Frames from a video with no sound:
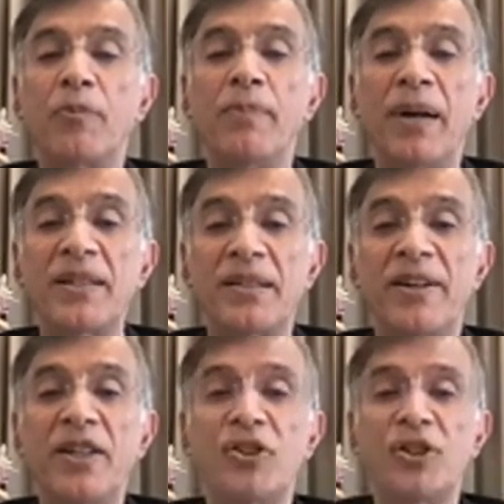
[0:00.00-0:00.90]
we must
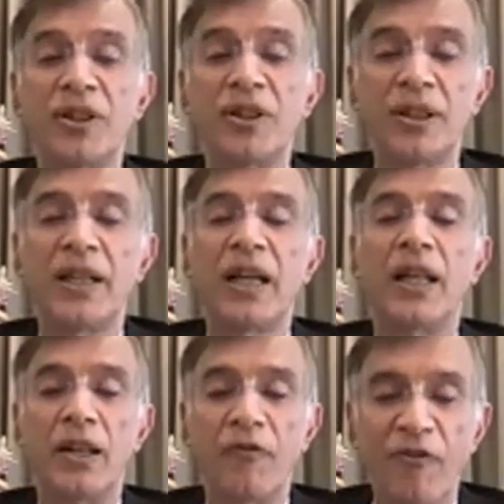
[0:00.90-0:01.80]
reach
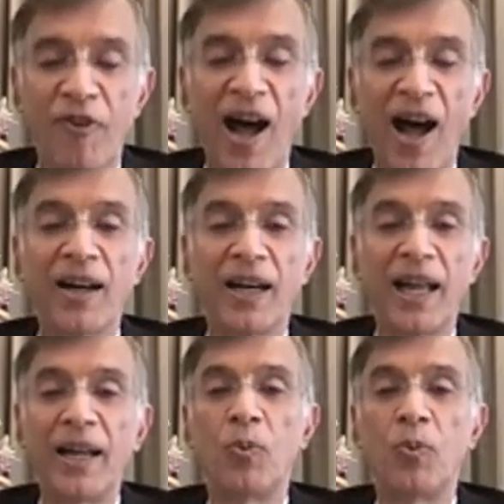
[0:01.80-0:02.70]
far
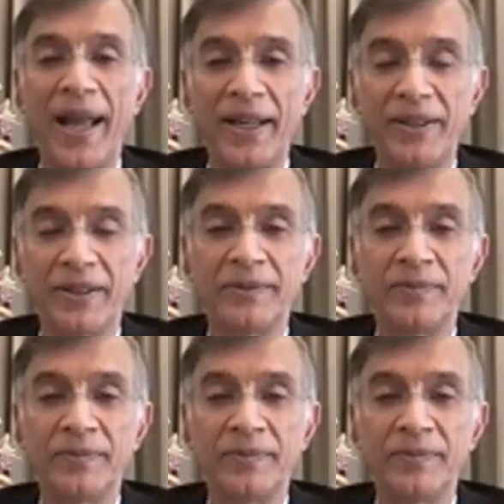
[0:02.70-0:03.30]
and wide.